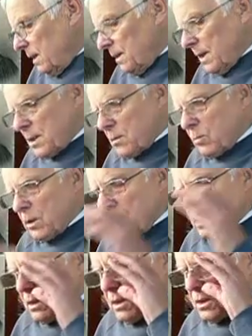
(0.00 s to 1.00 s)
This
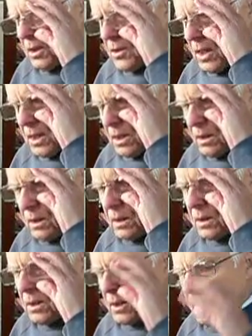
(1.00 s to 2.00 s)
would suggest that
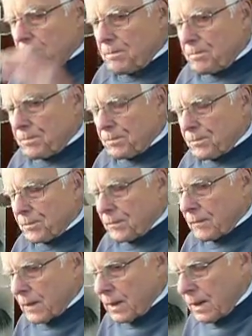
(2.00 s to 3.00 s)
um,
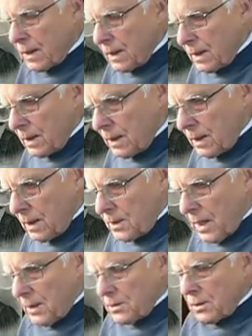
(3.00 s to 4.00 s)

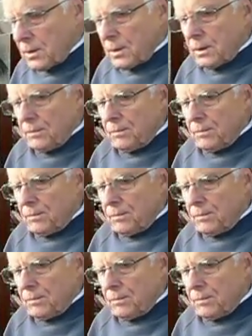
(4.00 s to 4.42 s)
Daniel